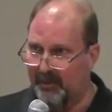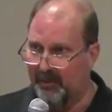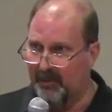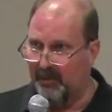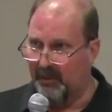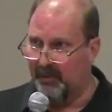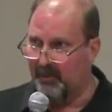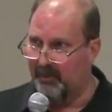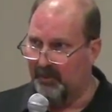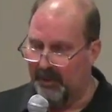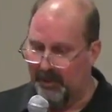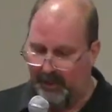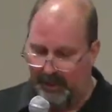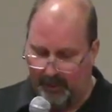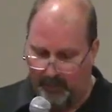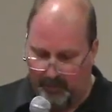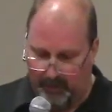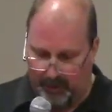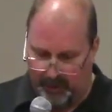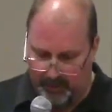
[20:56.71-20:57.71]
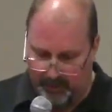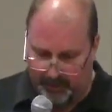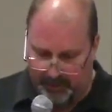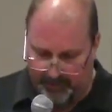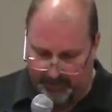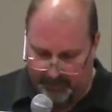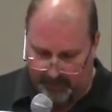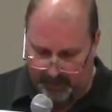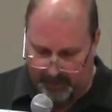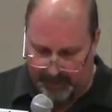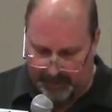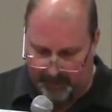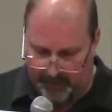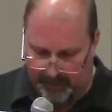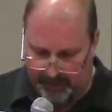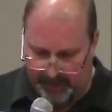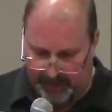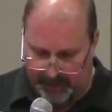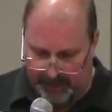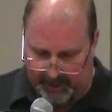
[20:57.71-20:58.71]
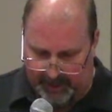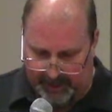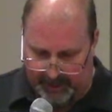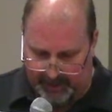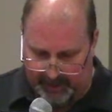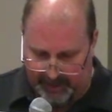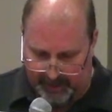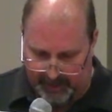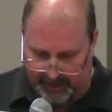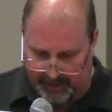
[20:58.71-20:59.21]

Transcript: So it's they work 24 hours a day